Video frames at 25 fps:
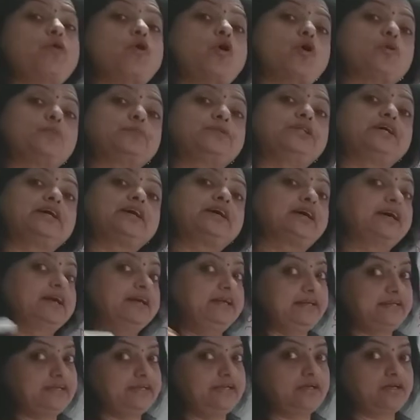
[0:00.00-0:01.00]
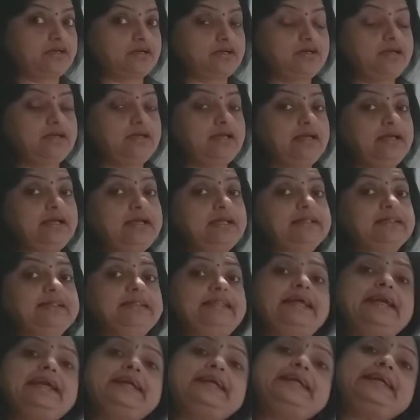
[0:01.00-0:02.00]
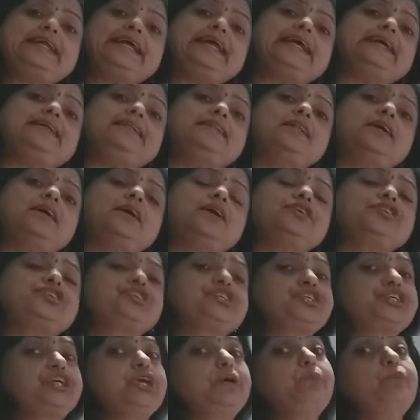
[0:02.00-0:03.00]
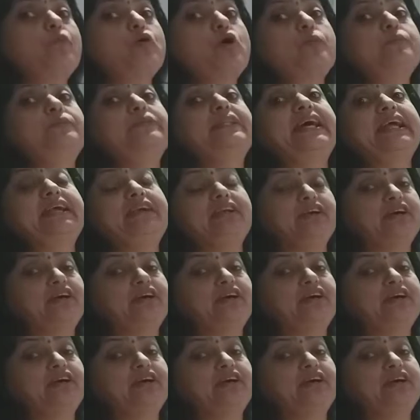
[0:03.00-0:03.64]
of the container. They take the shape of that